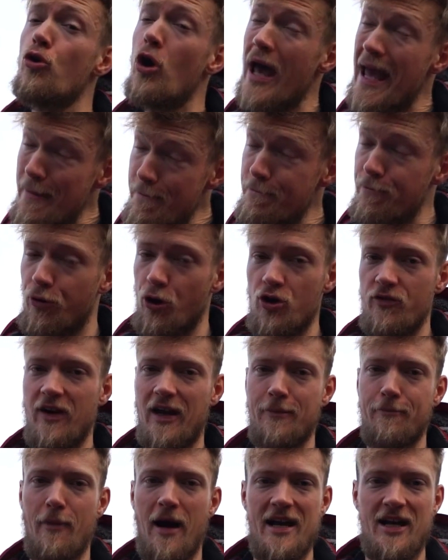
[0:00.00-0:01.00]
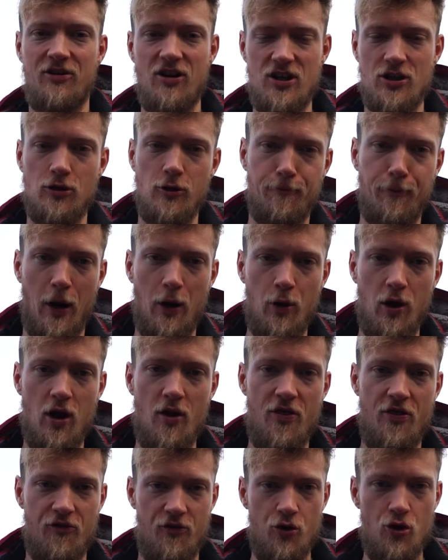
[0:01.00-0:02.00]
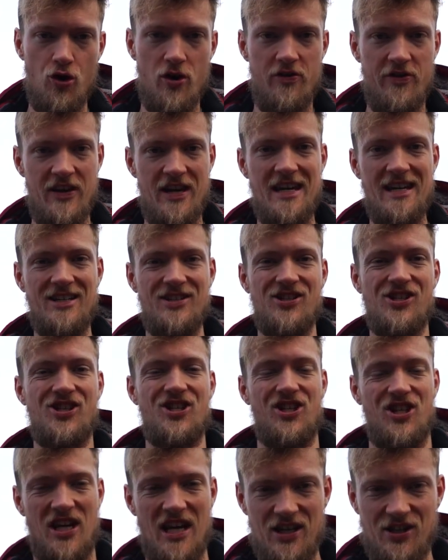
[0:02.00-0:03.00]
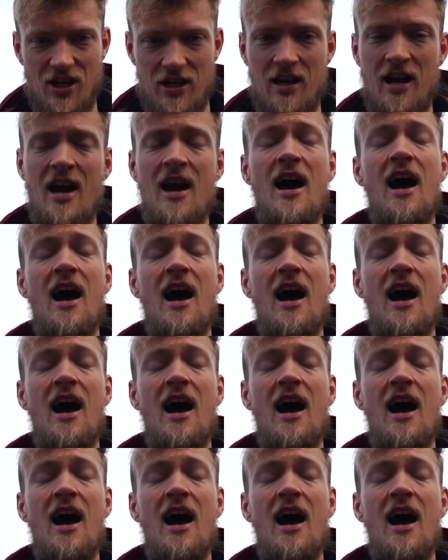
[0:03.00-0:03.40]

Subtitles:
improving my critical power through the season.